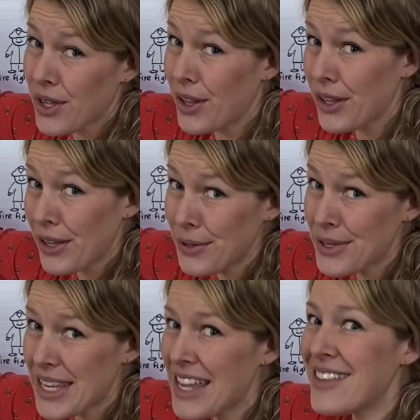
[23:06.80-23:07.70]

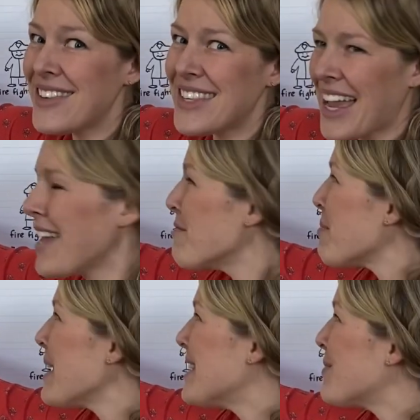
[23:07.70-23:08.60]
close in second
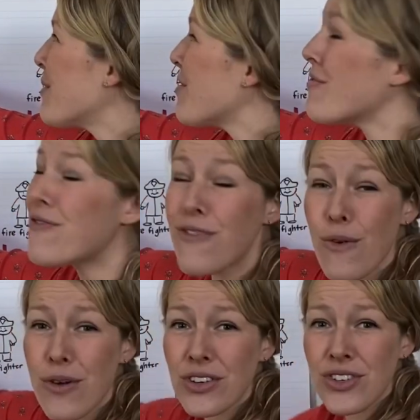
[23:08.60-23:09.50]
place with
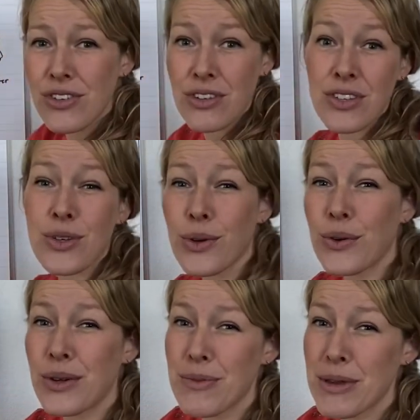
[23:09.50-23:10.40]
4 students who are
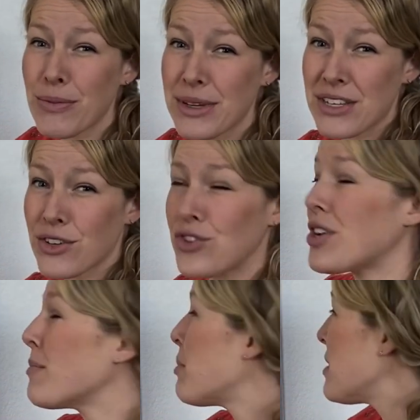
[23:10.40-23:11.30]
going to be
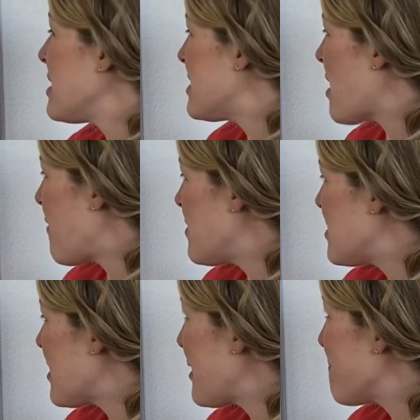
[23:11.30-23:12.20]
researching police
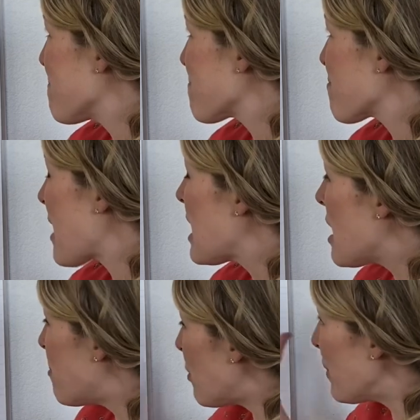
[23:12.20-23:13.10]
officer.
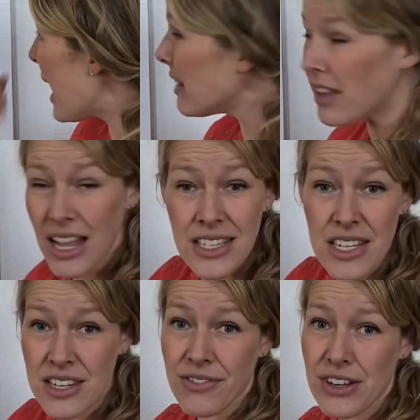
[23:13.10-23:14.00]
But we had lots
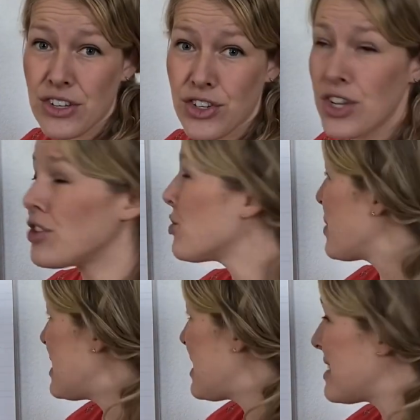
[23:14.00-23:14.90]
of different
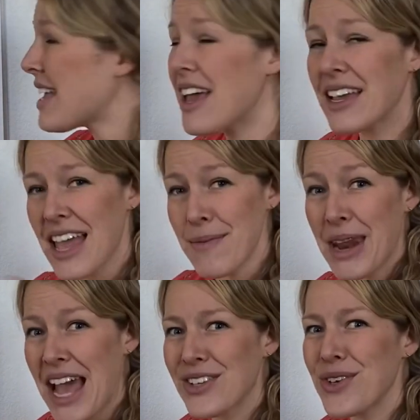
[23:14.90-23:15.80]
choices. Okay, I'm going
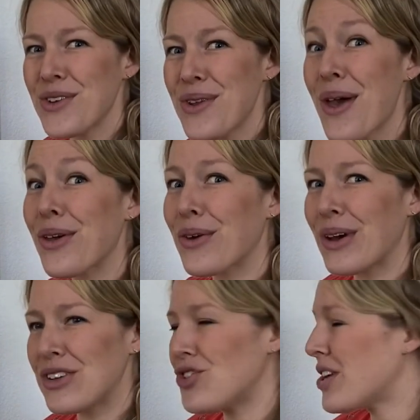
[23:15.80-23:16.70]
to ask you another
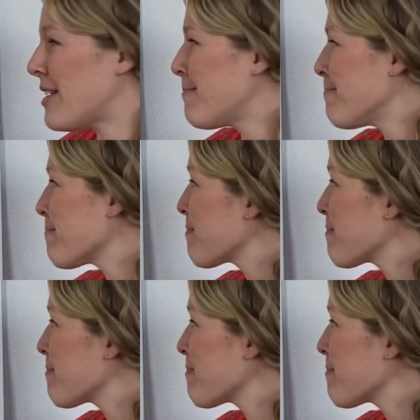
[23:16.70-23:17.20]
question.